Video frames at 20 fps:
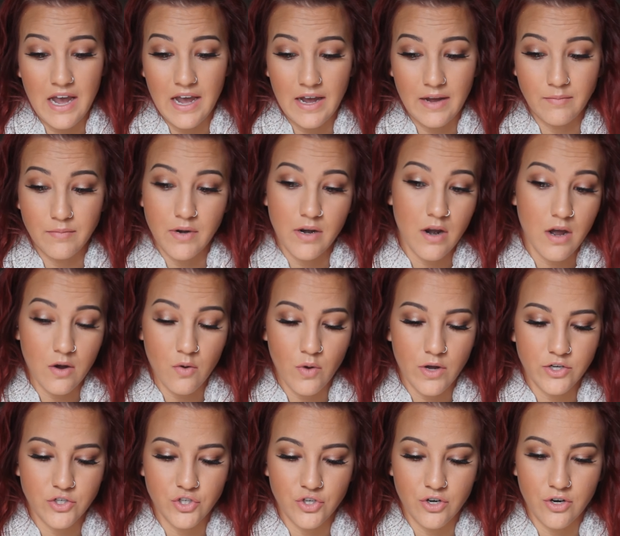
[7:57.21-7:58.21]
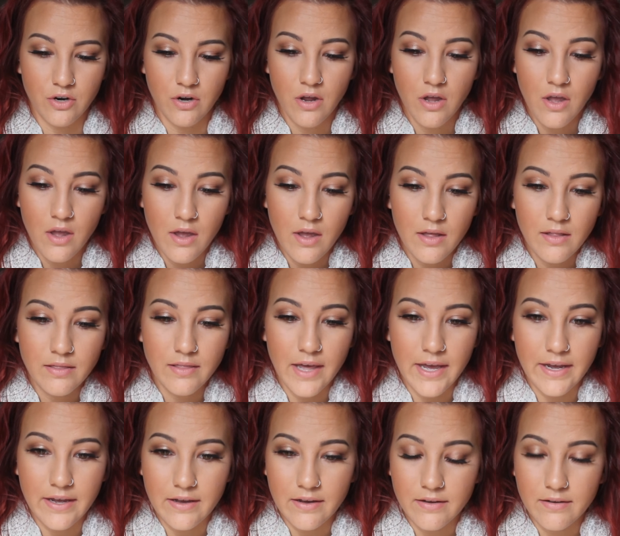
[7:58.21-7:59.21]
I'm not quite sure.
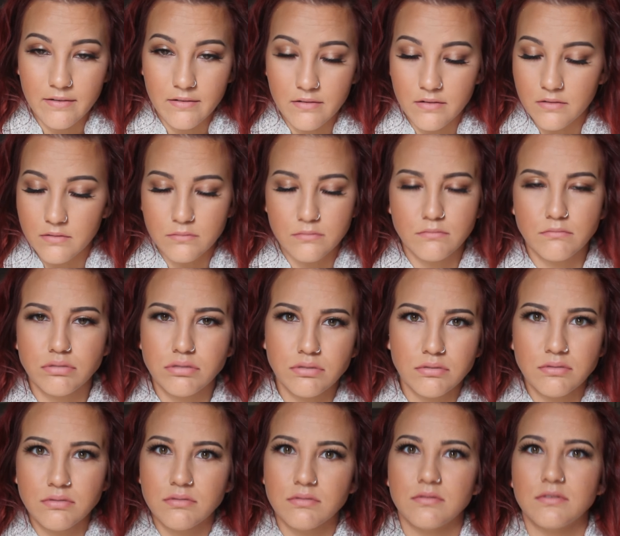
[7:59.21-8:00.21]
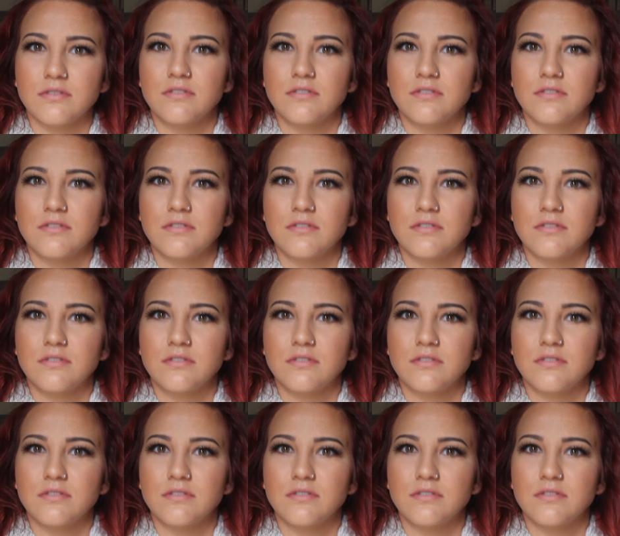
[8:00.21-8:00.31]
Like, ugh,